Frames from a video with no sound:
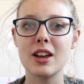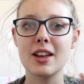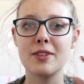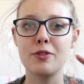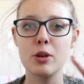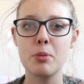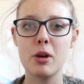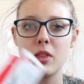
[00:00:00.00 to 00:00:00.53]

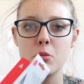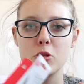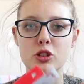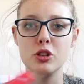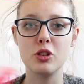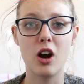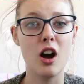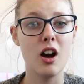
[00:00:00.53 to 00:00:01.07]
if you put them on,
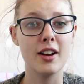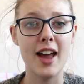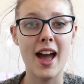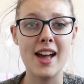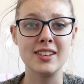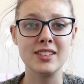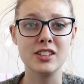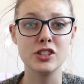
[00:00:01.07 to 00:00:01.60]
you
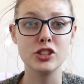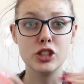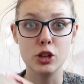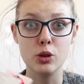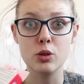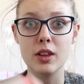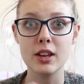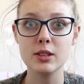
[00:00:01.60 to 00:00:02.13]
can't
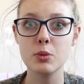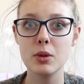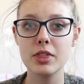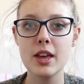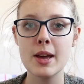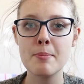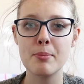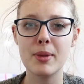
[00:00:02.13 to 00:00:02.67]
do things with
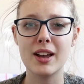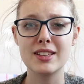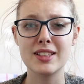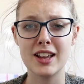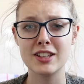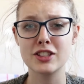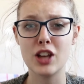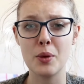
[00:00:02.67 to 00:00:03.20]
them because
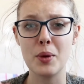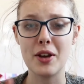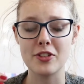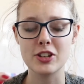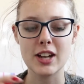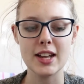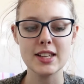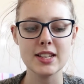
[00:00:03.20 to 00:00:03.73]
they're so
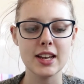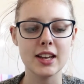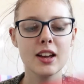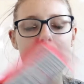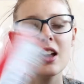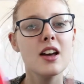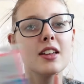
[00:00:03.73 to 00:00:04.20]
irritating.